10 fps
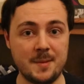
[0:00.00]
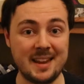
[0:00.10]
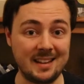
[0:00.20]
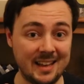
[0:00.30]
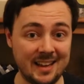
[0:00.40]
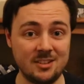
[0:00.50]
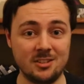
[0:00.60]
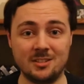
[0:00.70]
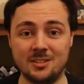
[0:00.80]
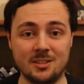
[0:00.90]

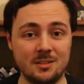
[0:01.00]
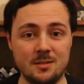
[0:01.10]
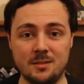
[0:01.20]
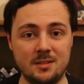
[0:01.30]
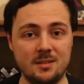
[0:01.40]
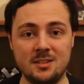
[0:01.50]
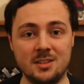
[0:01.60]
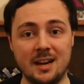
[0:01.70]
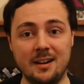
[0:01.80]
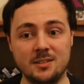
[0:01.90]
engaging, you know, these
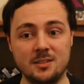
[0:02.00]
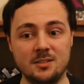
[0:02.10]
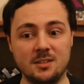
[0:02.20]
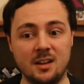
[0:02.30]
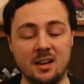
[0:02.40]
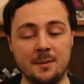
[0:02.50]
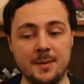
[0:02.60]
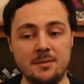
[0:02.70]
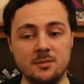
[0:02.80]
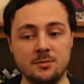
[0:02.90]
characters,
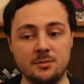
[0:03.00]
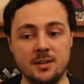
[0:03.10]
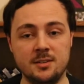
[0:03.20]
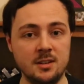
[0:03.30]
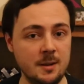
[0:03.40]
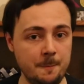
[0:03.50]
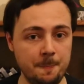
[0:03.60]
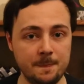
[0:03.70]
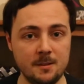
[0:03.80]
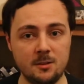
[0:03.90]
even the friend
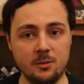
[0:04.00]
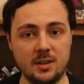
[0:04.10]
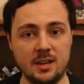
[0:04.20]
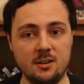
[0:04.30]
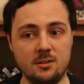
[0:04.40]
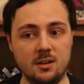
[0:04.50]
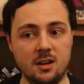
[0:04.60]
of Guido.